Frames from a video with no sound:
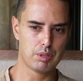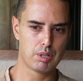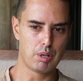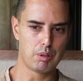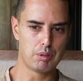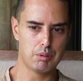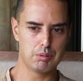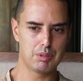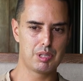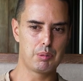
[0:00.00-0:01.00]
you would
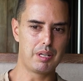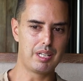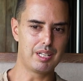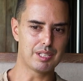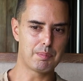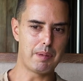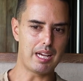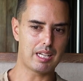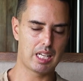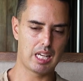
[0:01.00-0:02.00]
go 20 years
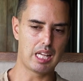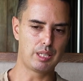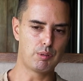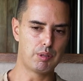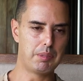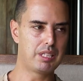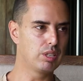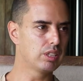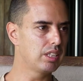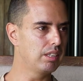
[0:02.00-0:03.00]
back and you would
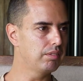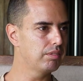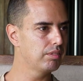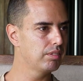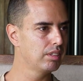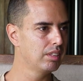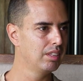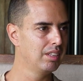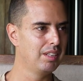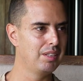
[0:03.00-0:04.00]
meet yourself,
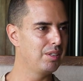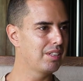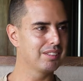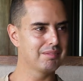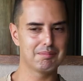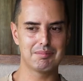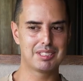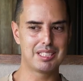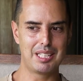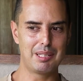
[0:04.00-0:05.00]
you can
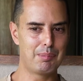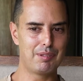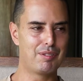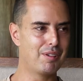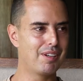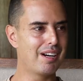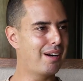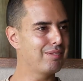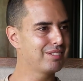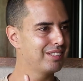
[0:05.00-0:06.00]
say
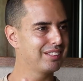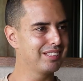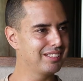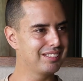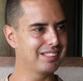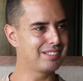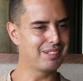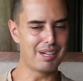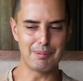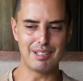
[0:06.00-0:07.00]
before, after the
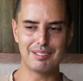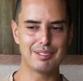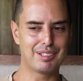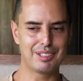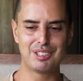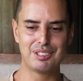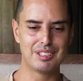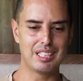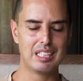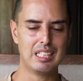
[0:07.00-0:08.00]
trauma, you can
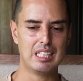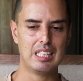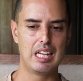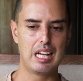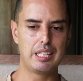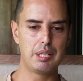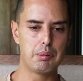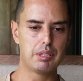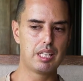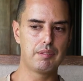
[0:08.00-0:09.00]
choose it, and
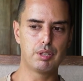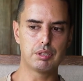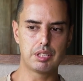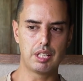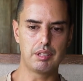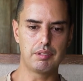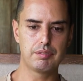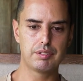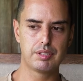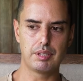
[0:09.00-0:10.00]
you would give
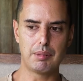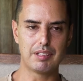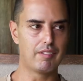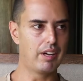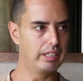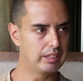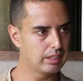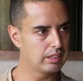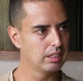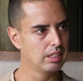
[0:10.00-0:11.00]
yourself some
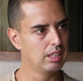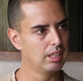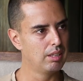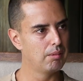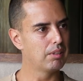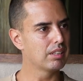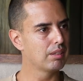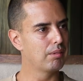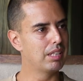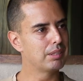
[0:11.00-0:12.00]
advice.
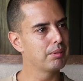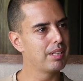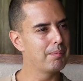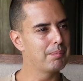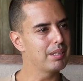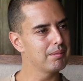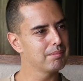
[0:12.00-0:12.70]
What advice would that be?